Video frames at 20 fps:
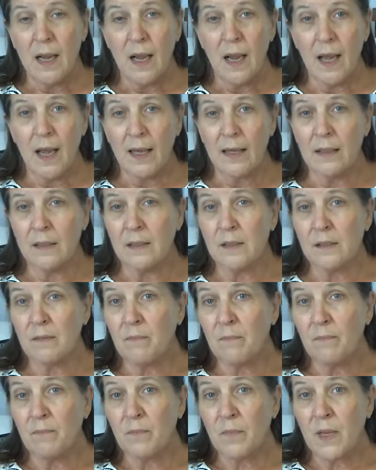And
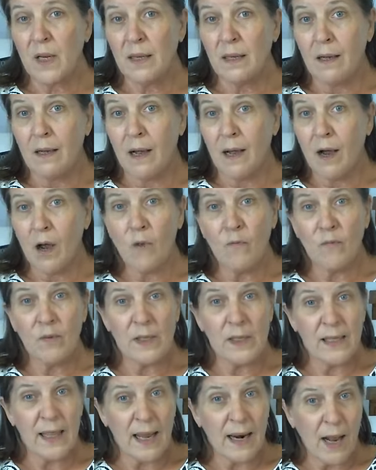
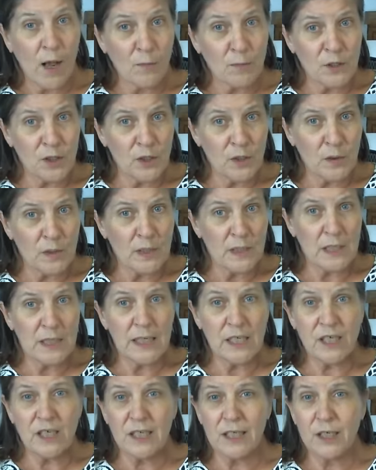hopefully that helps you.
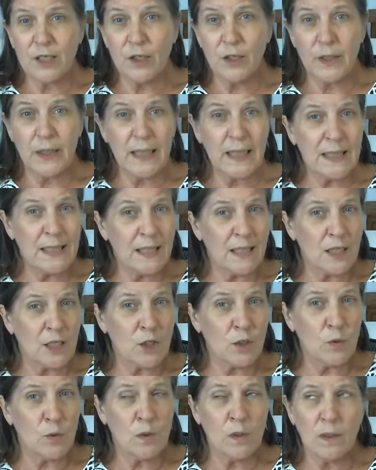Teach this to your kids at
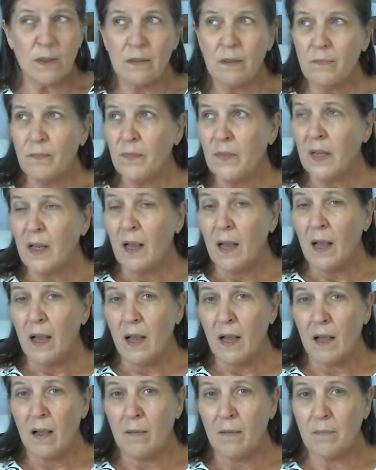school.
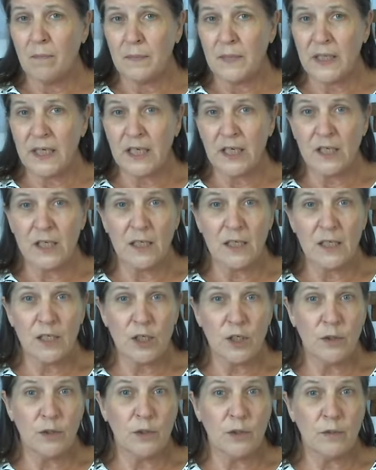Teach this
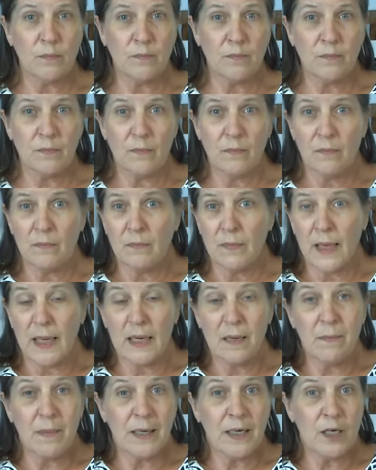to
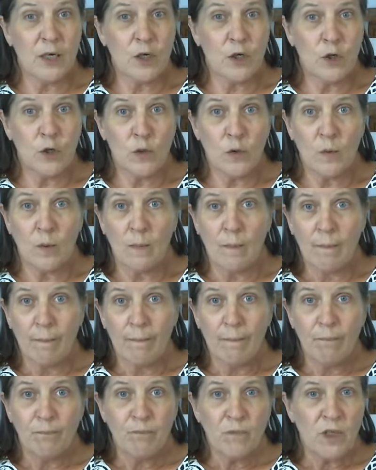anybody who,
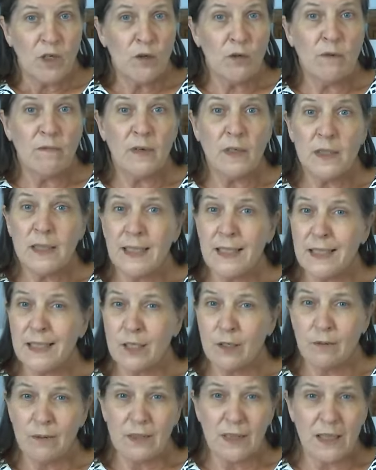university
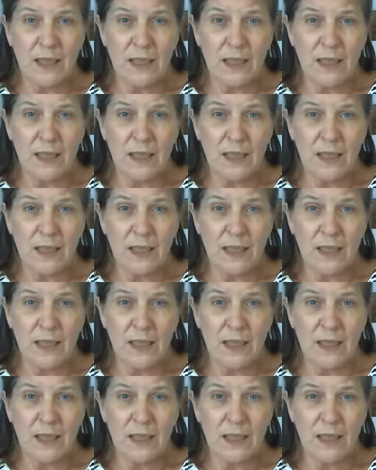students,